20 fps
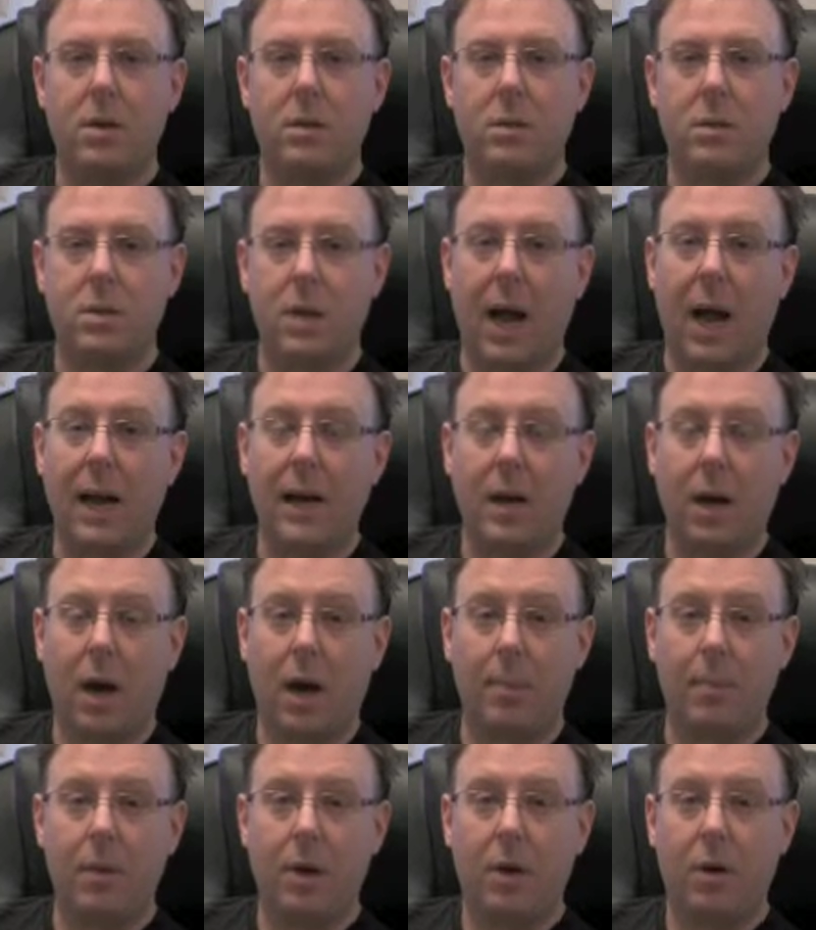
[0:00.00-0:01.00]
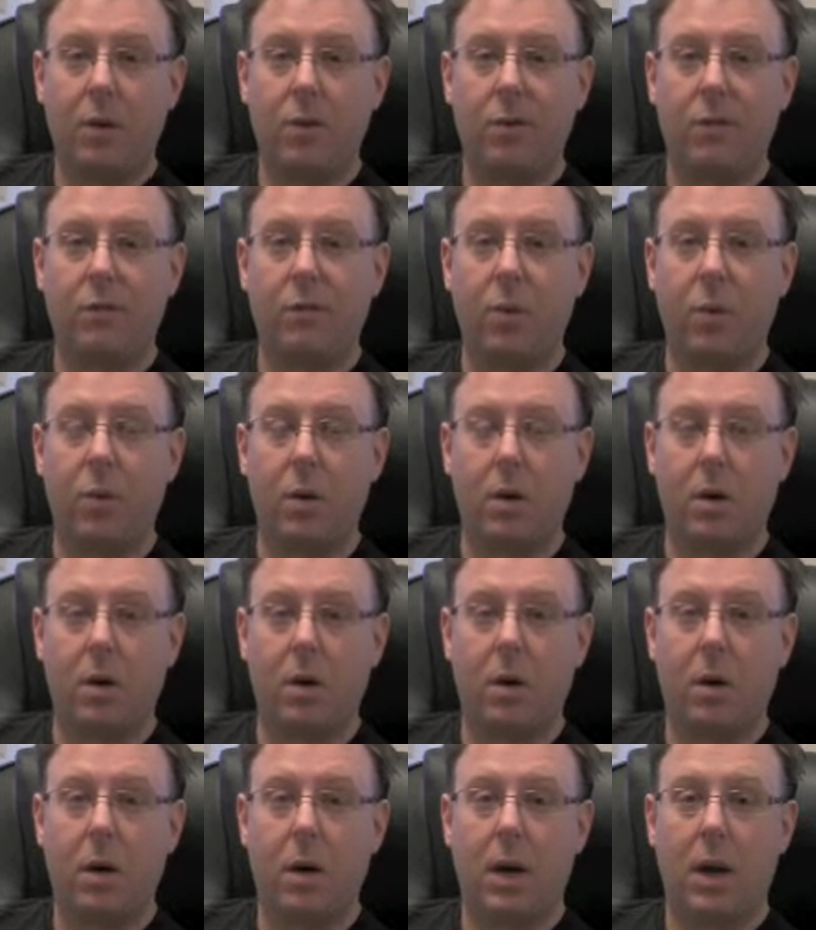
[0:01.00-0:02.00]
sign up
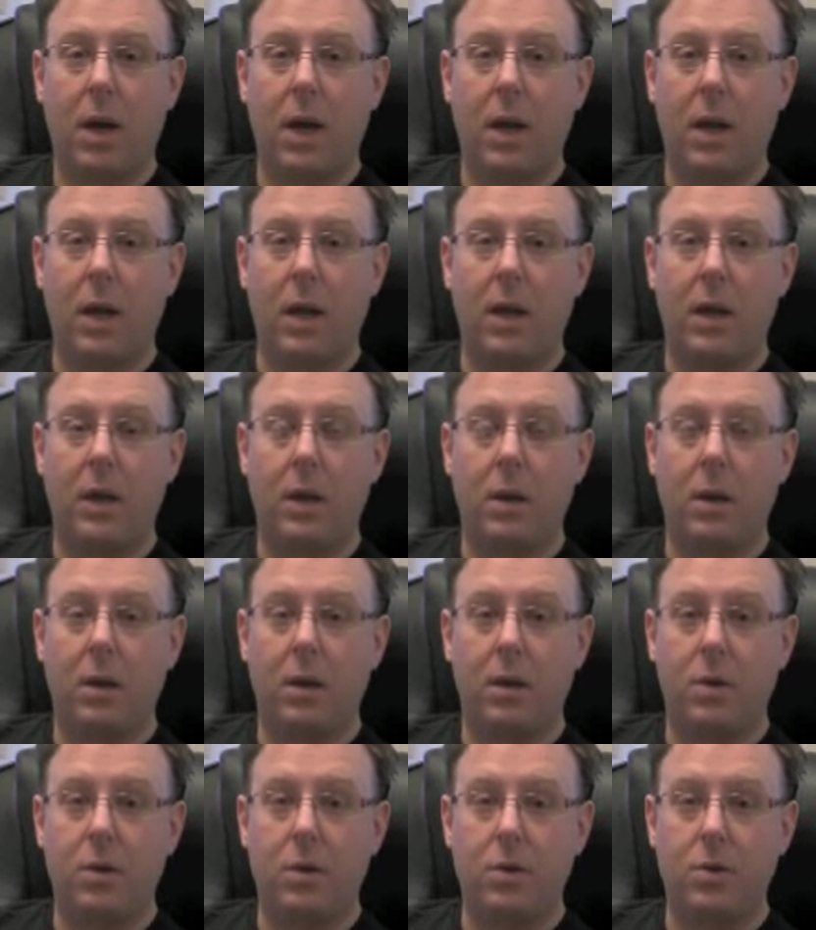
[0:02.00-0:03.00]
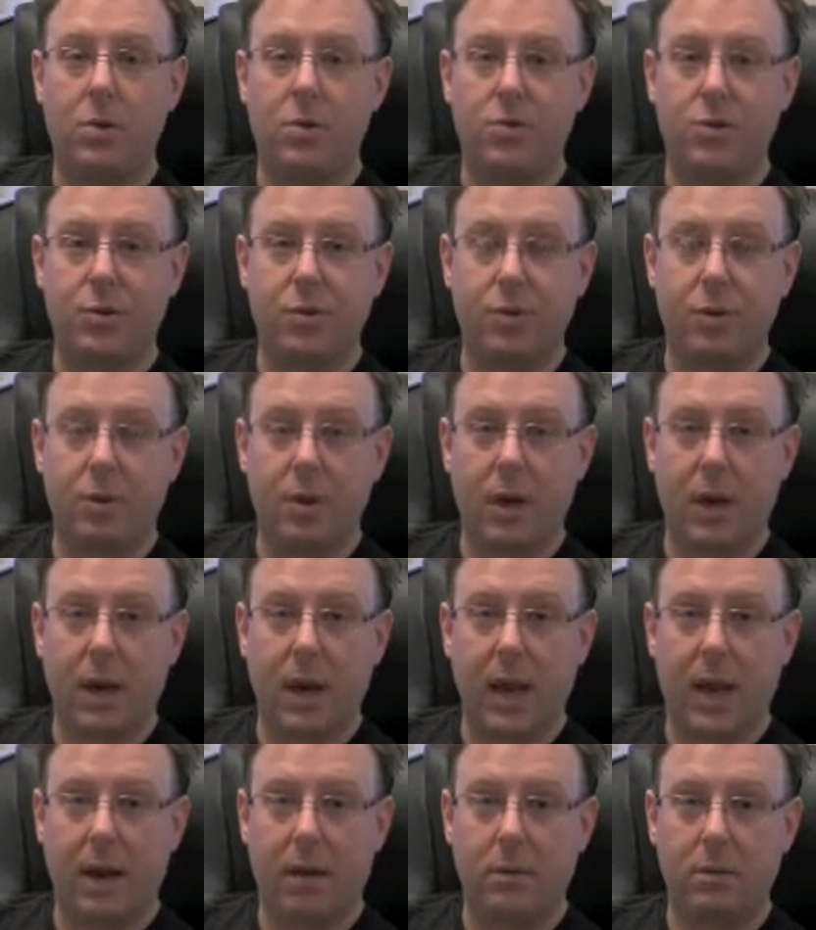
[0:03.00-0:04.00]
for a user
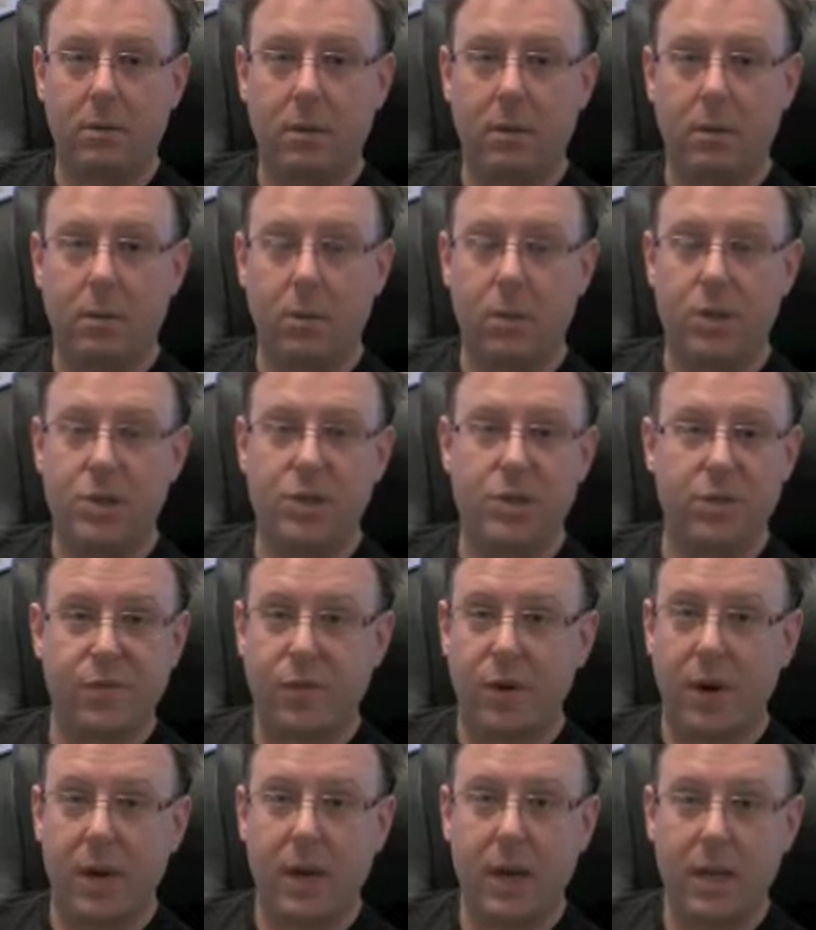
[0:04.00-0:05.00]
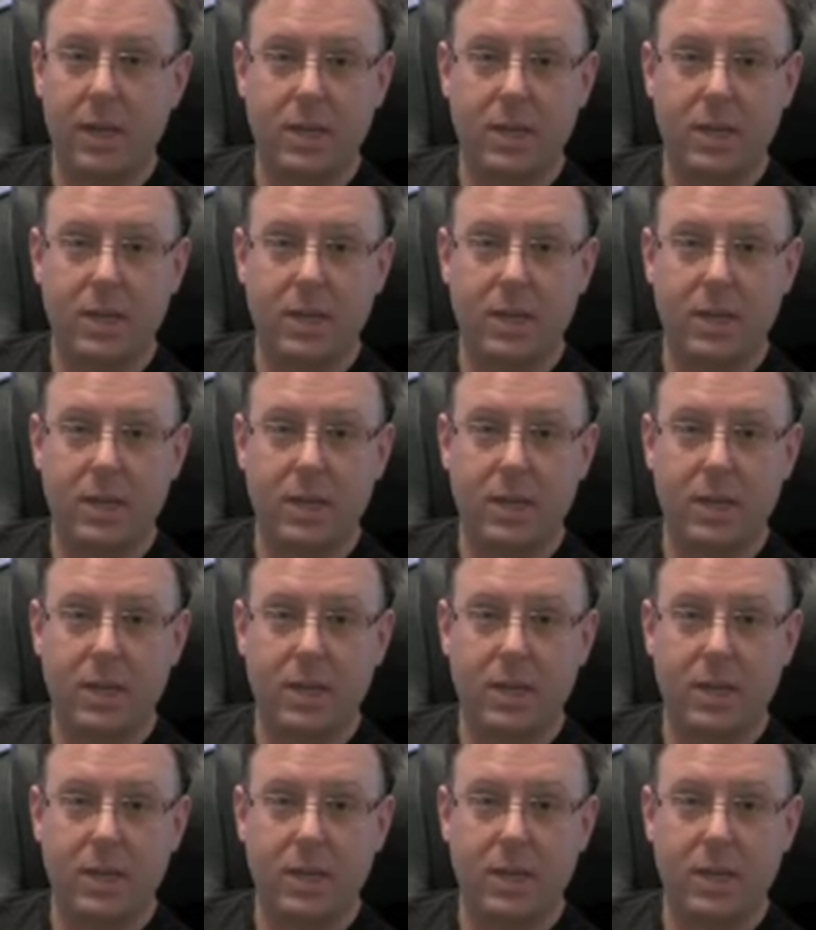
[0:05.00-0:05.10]
account, which is free.